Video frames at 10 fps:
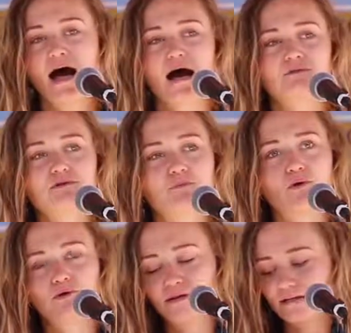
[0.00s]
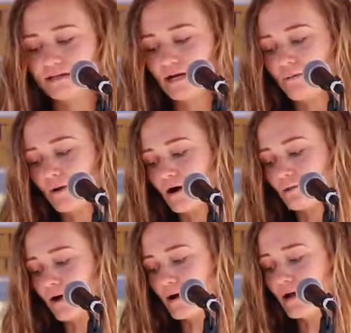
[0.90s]
I was born in Santa
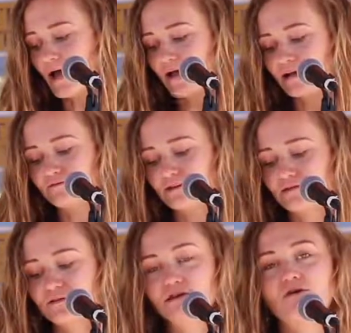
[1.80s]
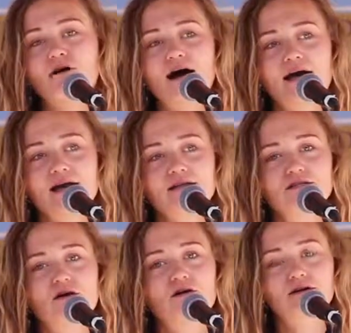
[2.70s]
Barbara and have lived in Ojai as
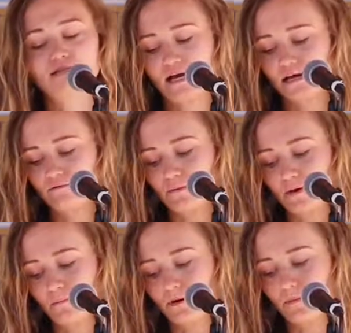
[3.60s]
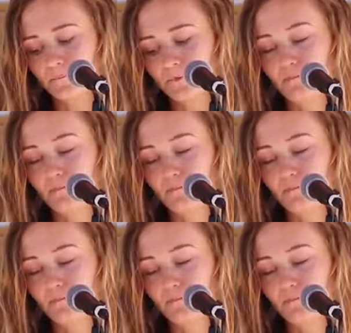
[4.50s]
long as I can remember,